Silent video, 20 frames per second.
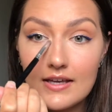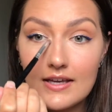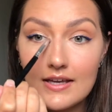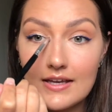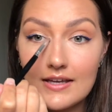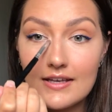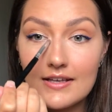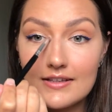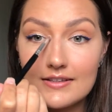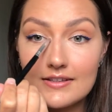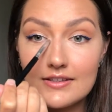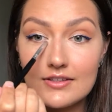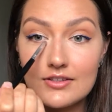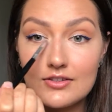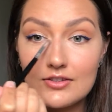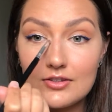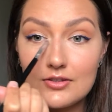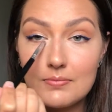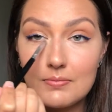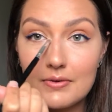It is a
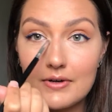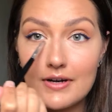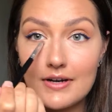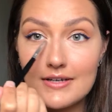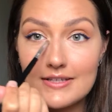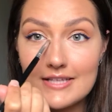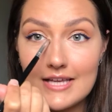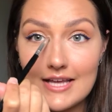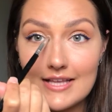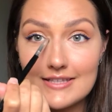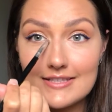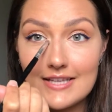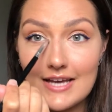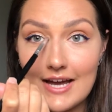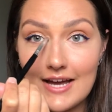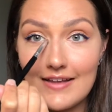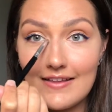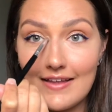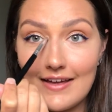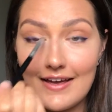super intense
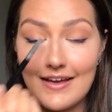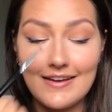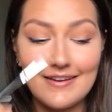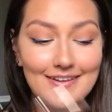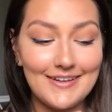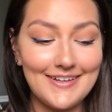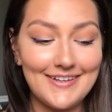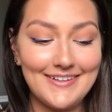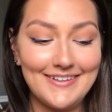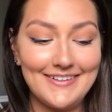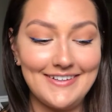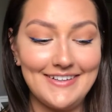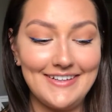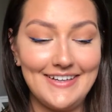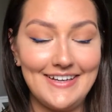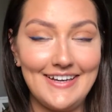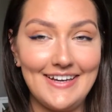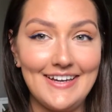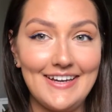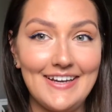highlight.
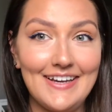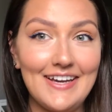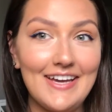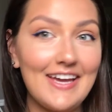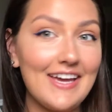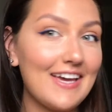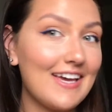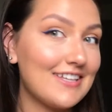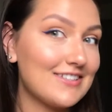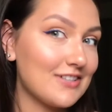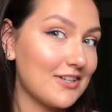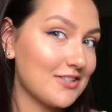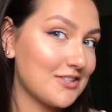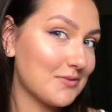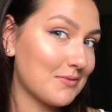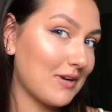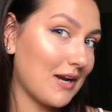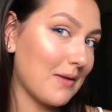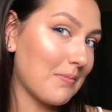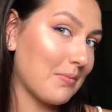It's also
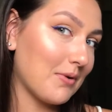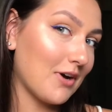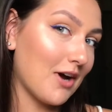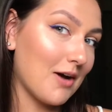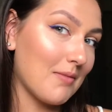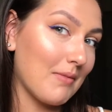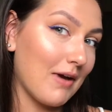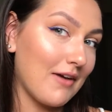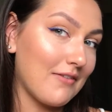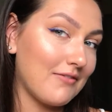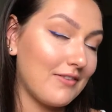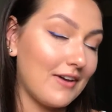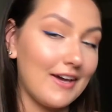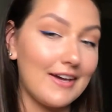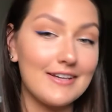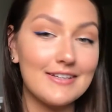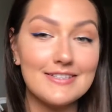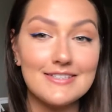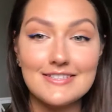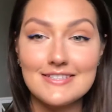what I put on my
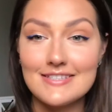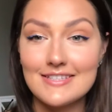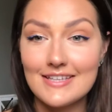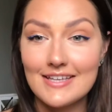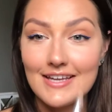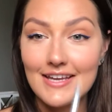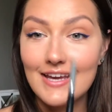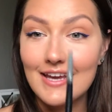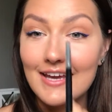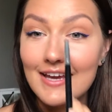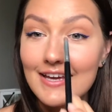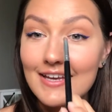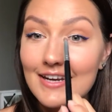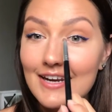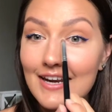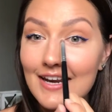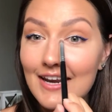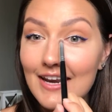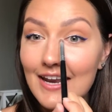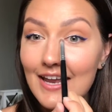face,
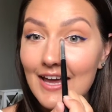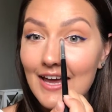and